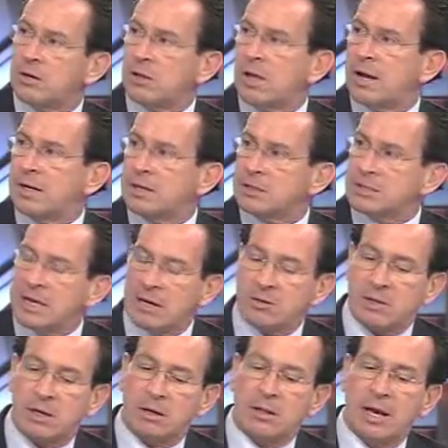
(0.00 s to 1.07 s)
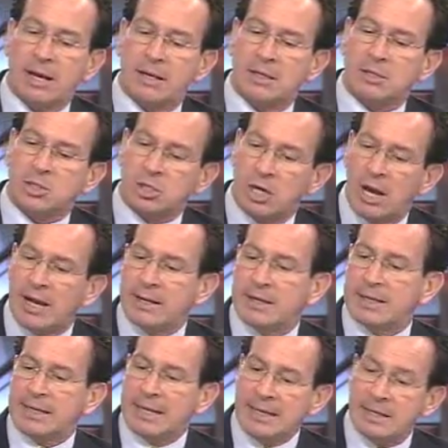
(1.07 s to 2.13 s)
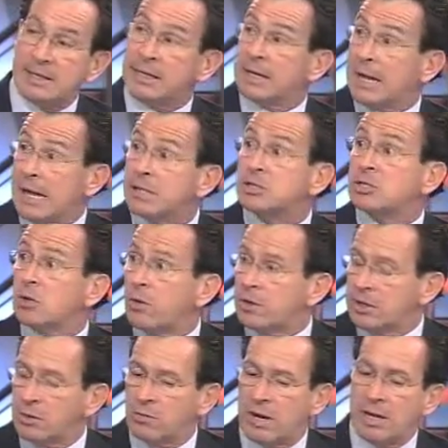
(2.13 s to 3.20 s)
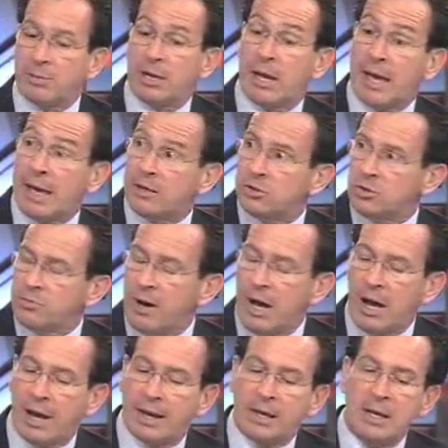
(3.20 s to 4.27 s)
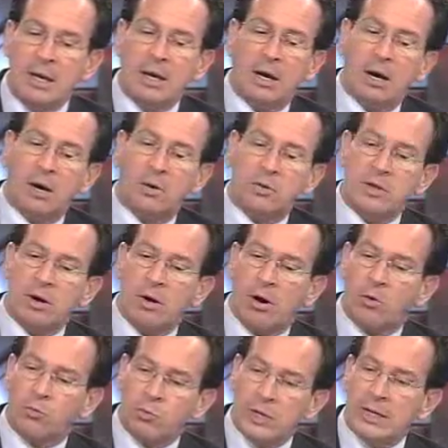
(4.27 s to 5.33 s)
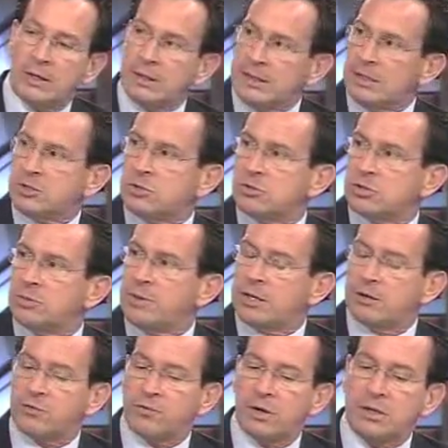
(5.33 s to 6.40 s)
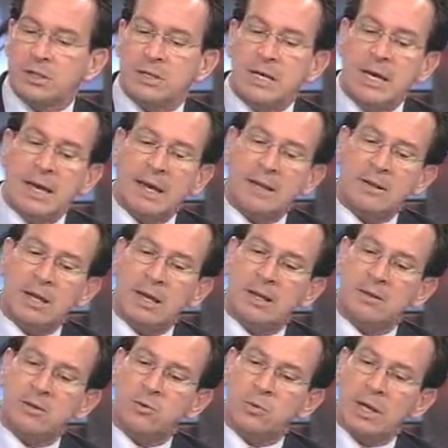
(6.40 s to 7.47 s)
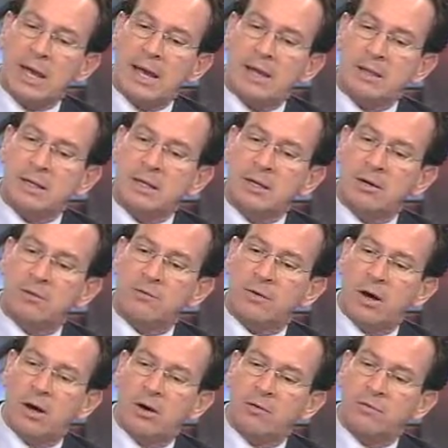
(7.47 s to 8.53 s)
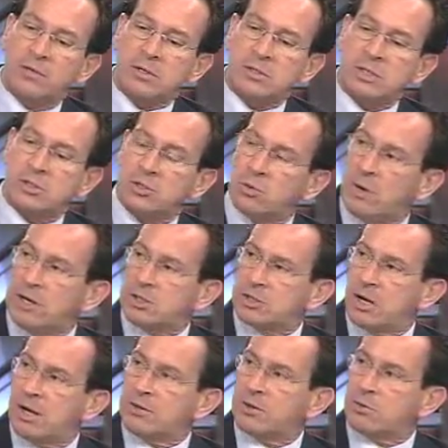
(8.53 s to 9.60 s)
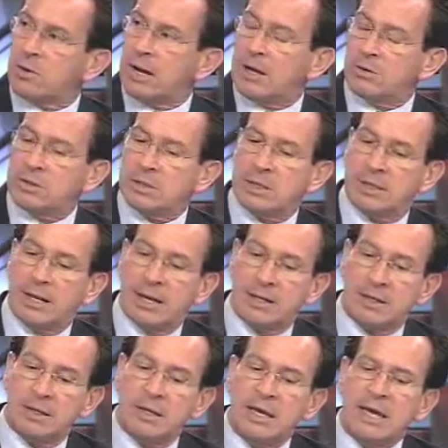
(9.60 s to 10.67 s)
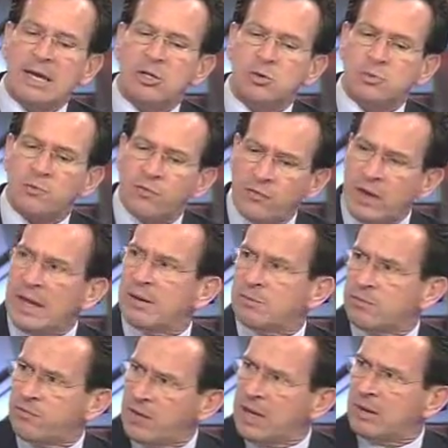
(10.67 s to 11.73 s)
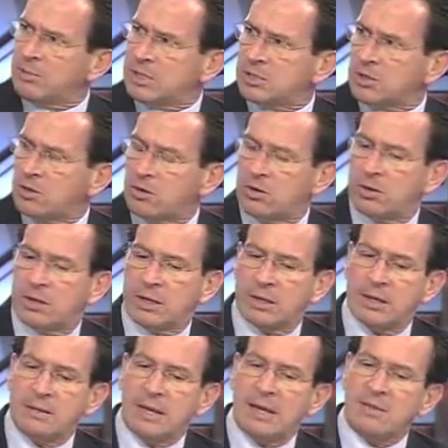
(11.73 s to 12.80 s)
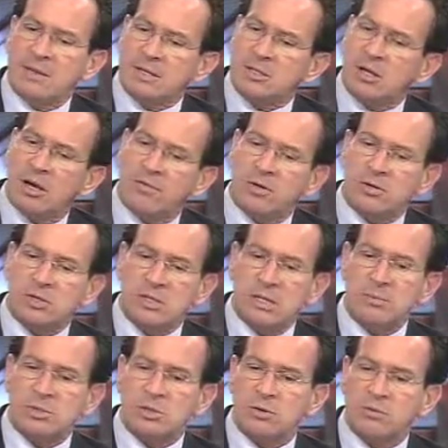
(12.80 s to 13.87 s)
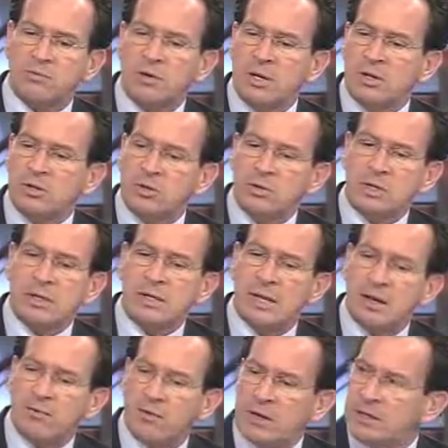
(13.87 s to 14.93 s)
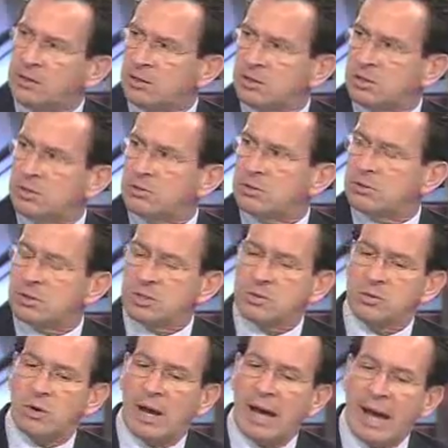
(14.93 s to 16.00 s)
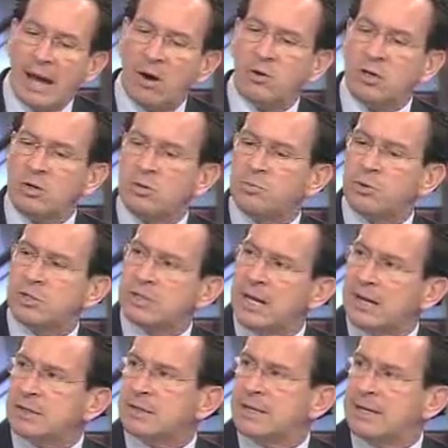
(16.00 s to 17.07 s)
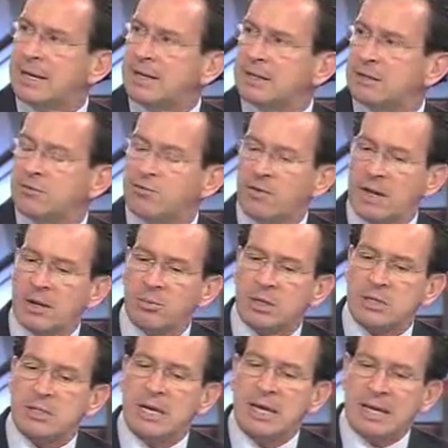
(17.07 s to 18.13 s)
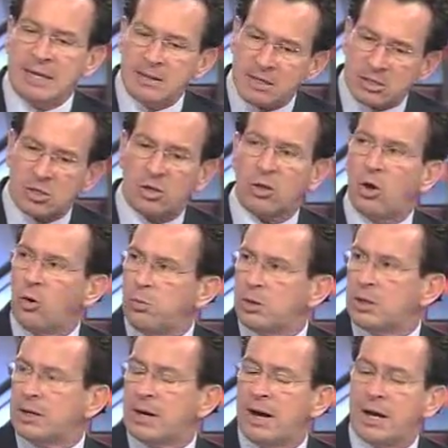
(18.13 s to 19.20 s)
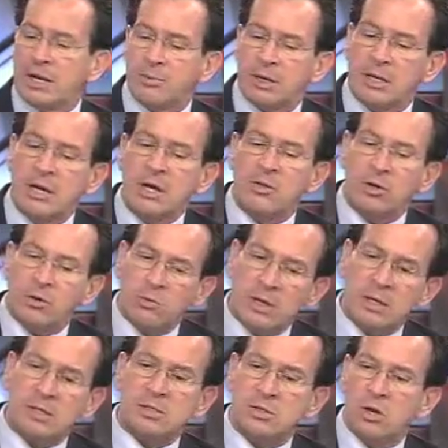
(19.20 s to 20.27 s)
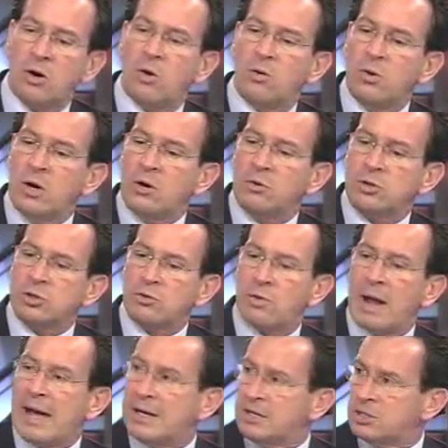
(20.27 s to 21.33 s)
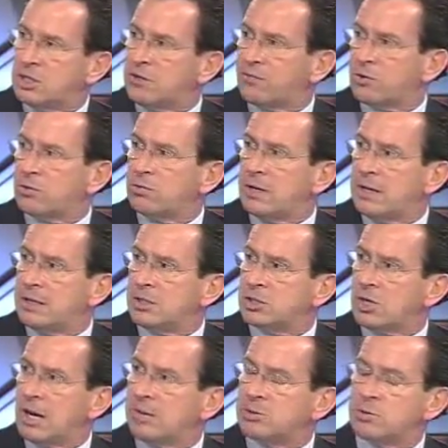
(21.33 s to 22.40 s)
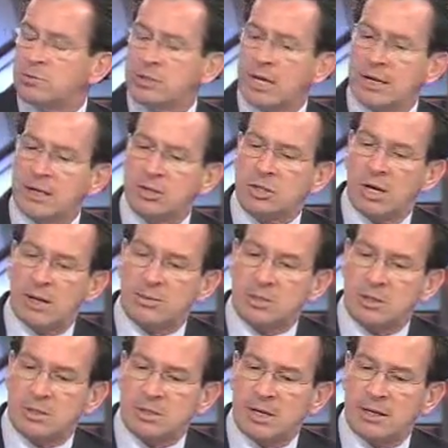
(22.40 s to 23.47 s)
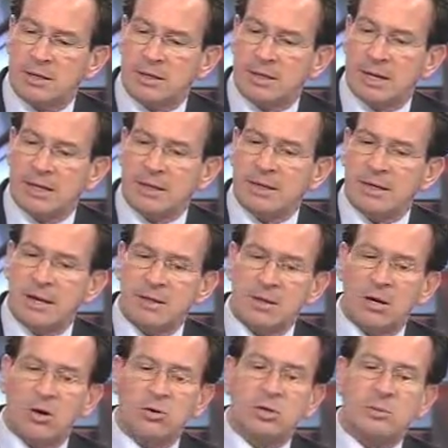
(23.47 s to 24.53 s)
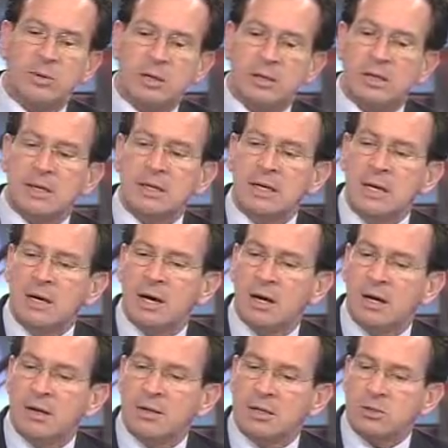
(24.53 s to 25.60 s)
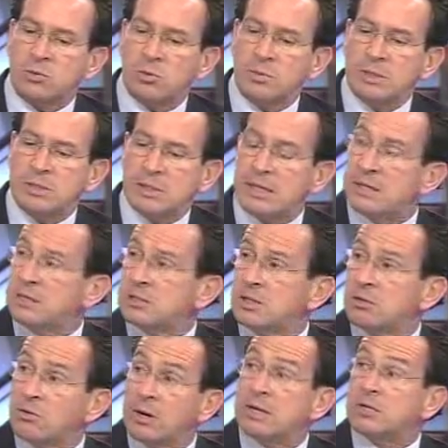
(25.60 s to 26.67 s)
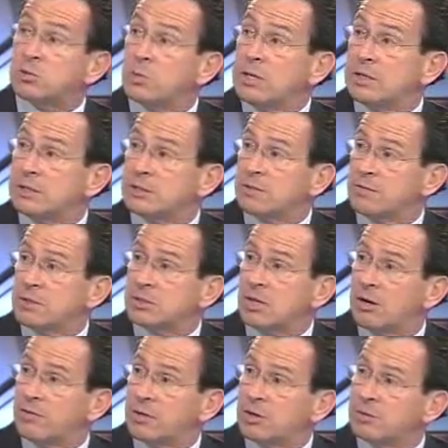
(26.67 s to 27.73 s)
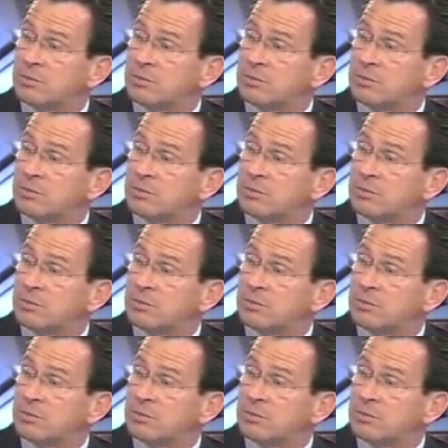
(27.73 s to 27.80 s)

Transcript: Carolina and South Carolina, it's China and India and Saudi Arabia and Dubai. There are real issues to be confronted, and the reality of the situation on the ground in Connecticut is families are hurting, and this governor seems to have turned a deaf ear to how do you protect Connecticut families in this global economy. There is no strategy for creating jobs and retaining jobs in the state of Connecticut, and I think ultimately this will be seen as the greatest weakness of this governor.